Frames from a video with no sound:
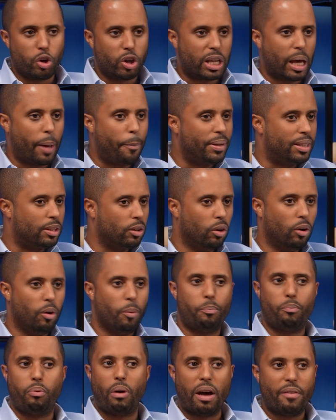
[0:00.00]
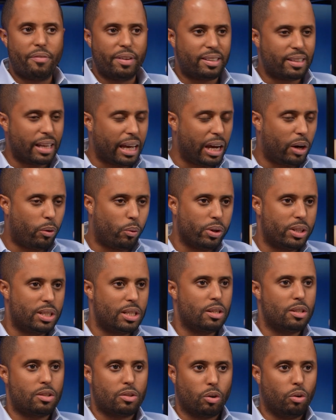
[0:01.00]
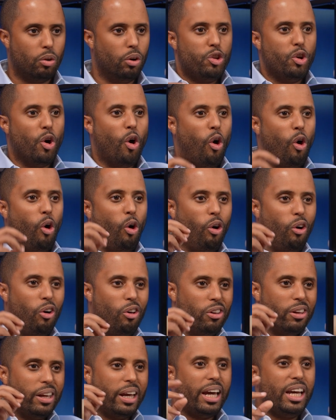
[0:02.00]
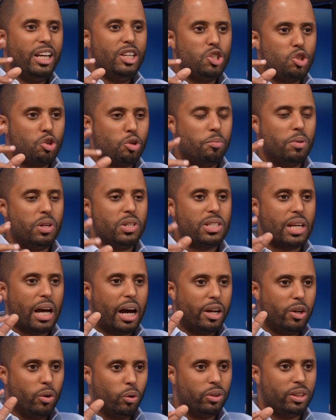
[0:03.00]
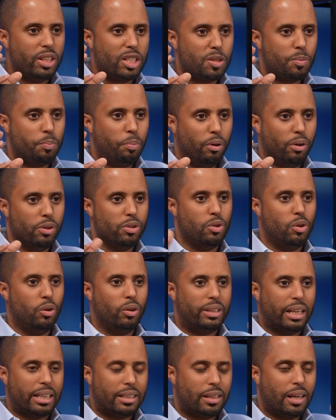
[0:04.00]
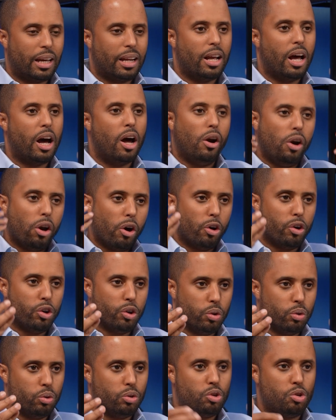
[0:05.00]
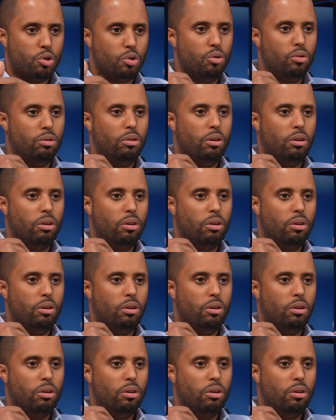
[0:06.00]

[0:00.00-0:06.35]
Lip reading: capital, private equity, to the whole instruments at your disposal that can allow you to